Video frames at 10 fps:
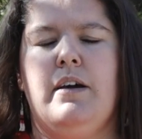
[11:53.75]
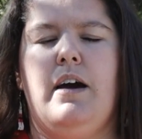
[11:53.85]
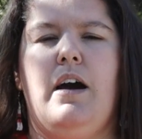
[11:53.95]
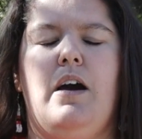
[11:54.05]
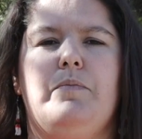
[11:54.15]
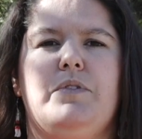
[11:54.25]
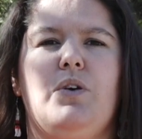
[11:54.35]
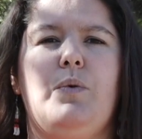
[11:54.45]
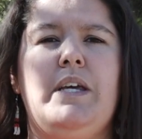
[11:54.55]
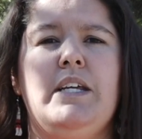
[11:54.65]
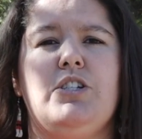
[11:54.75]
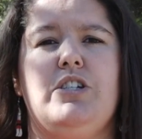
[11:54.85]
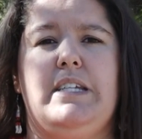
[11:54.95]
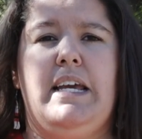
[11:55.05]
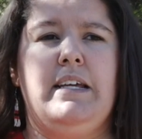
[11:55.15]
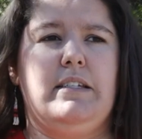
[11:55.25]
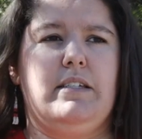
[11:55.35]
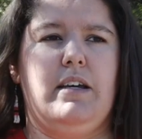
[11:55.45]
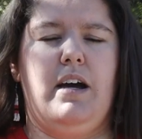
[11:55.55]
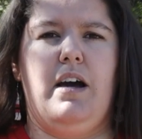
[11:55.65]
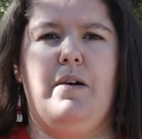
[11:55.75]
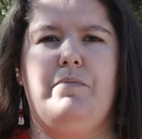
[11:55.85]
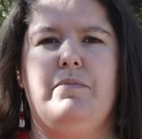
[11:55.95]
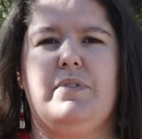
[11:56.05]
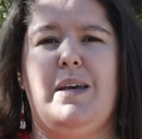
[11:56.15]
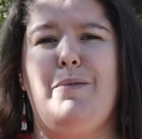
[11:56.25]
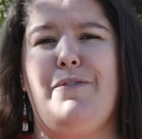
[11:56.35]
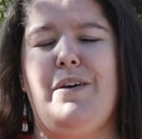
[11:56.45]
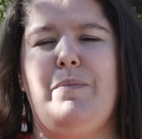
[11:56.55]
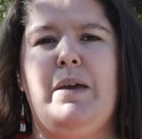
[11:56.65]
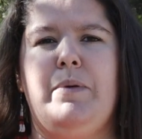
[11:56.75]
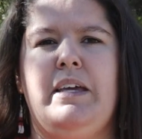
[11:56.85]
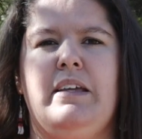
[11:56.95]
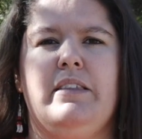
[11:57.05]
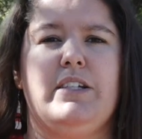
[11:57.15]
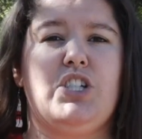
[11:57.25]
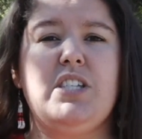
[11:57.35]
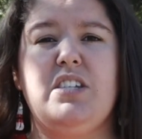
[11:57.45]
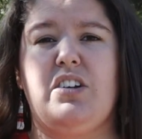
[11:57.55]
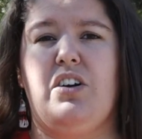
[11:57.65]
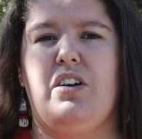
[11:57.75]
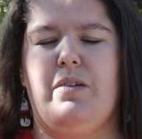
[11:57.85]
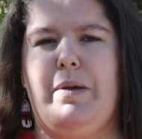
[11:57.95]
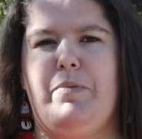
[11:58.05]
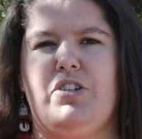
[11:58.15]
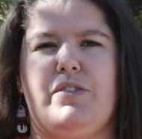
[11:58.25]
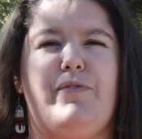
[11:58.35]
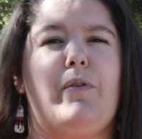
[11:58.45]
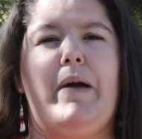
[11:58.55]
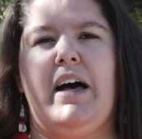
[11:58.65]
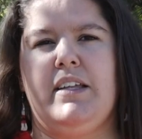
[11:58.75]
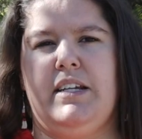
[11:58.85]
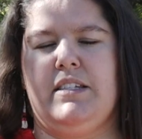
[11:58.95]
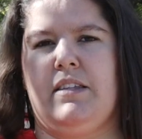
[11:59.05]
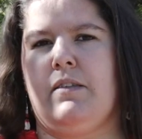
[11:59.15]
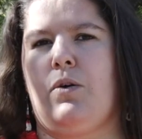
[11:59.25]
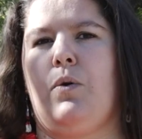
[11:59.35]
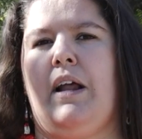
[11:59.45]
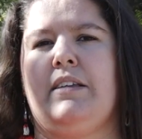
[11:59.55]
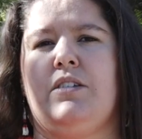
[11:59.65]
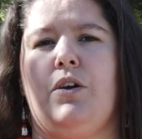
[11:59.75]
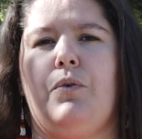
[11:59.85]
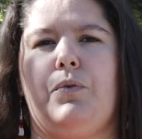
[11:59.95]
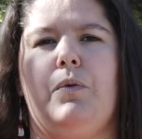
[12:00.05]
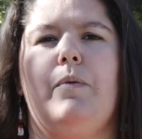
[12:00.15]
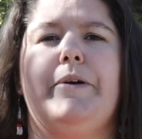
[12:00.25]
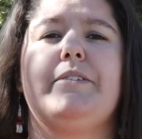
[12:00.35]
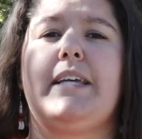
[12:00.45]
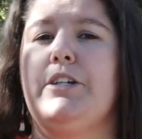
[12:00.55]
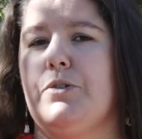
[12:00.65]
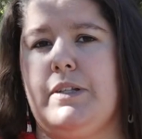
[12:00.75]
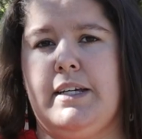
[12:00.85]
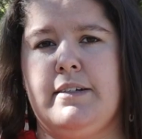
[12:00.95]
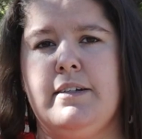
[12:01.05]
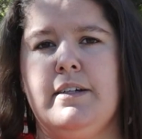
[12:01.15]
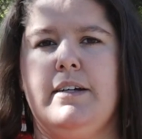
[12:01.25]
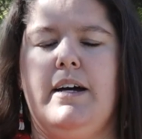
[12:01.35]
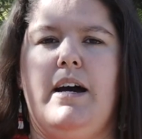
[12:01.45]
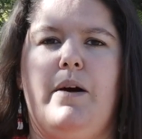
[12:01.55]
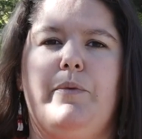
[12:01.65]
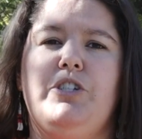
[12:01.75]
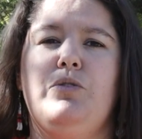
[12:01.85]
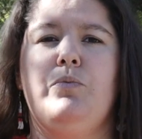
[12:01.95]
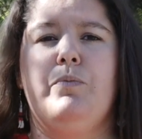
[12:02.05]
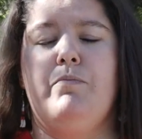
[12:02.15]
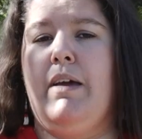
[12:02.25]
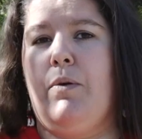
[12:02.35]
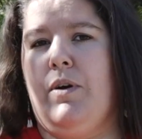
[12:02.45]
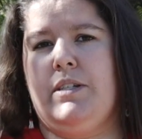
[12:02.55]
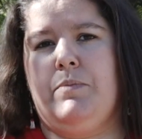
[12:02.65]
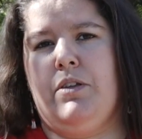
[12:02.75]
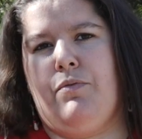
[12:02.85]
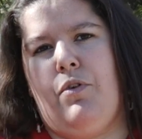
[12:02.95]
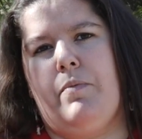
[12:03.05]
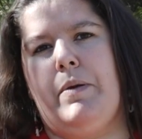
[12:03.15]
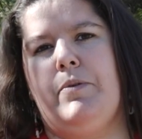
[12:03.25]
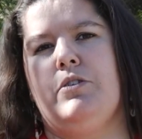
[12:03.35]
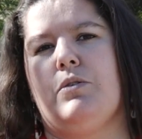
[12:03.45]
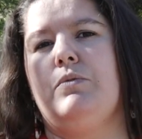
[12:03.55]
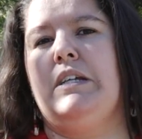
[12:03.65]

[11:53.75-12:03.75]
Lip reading: So each date, some of it may be logistical or maybe just formalities that the court has to go through about scheduling, which you may want to be there for, or maybe you don't